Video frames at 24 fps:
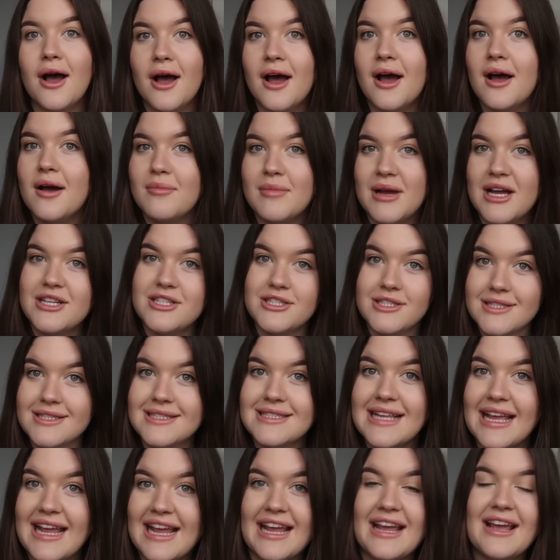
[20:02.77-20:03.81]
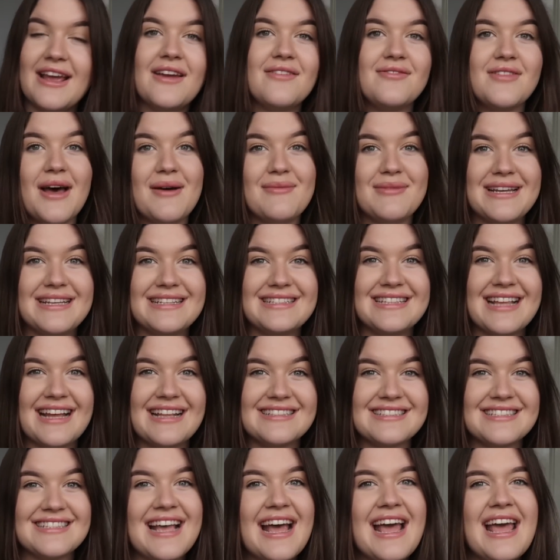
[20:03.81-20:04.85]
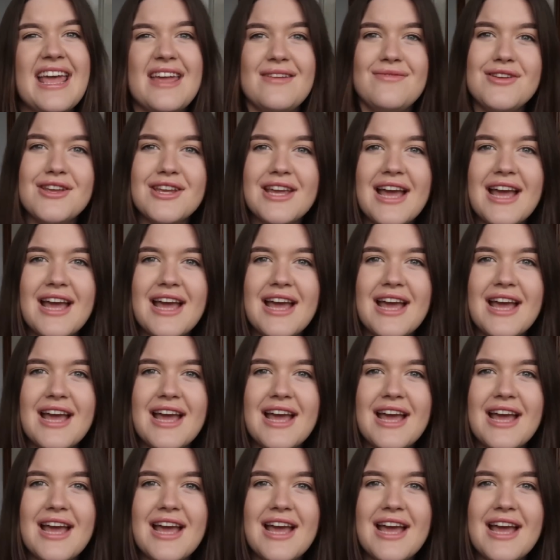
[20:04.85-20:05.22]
emergency, if that makes sense. If you